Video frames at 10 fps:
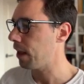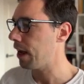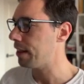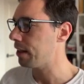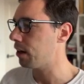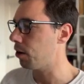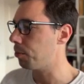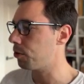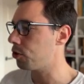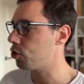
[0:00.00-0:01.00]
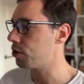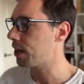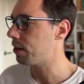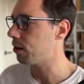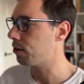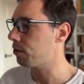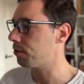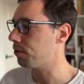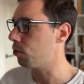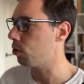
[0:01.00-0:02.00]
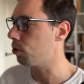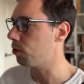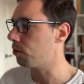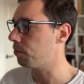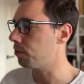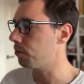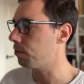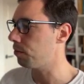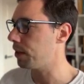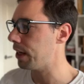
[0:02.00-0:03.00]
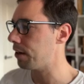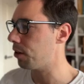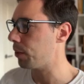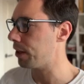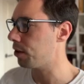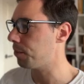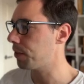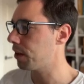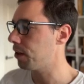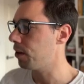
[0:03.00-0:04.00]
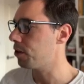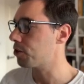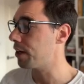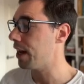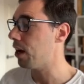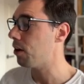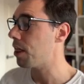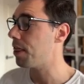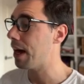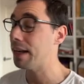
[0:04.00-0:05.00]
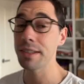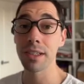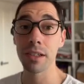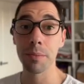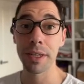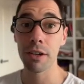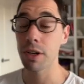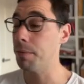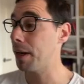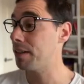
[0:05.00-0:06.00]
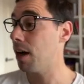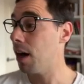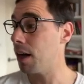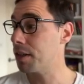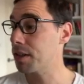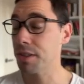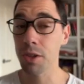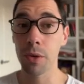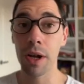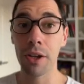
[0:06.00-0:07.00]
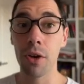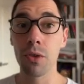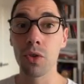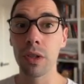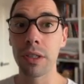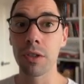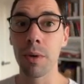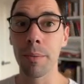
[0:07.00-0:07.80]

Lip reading: and then I'll put a due date on it for the end of the week. So now that is going to appear in my tasks. So when I go into my